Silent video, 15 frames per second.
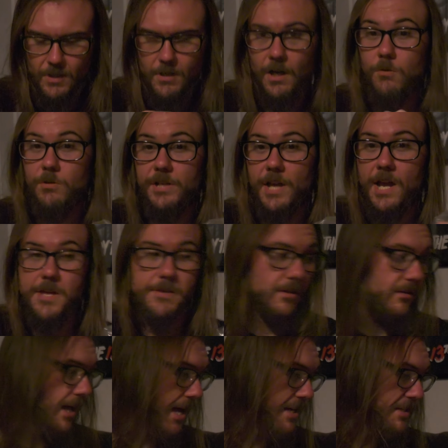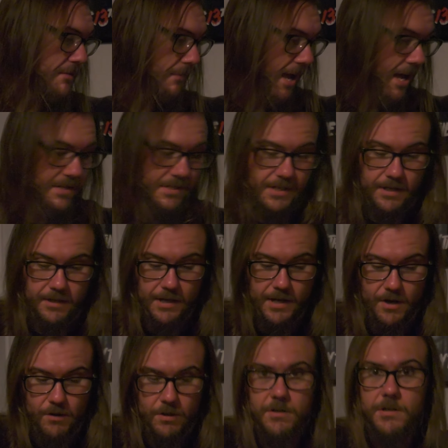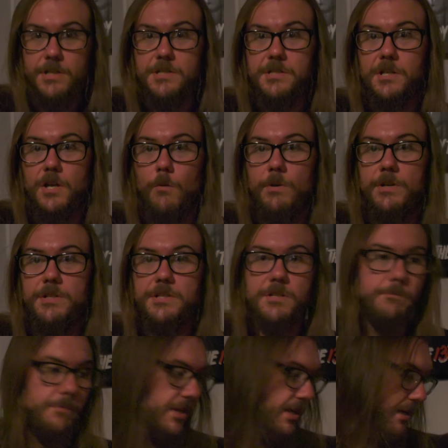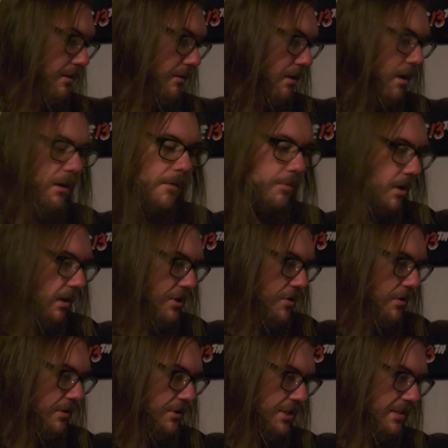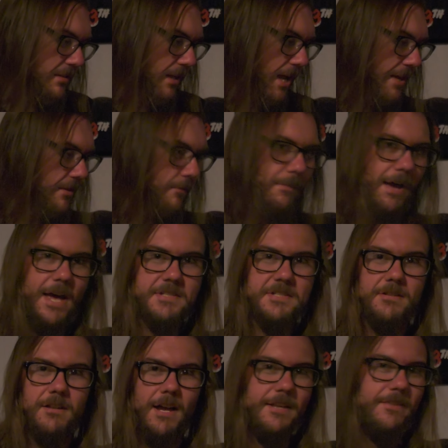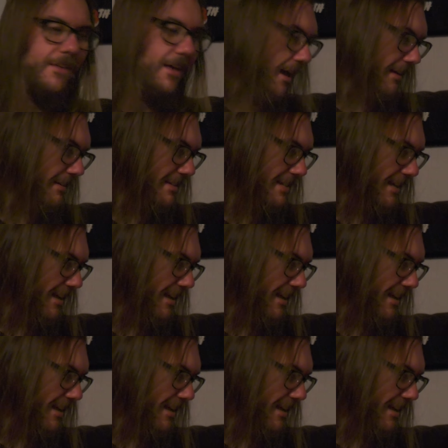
Okay, the last mask in here is going to be... I probably shouldn't just lay the mask like that.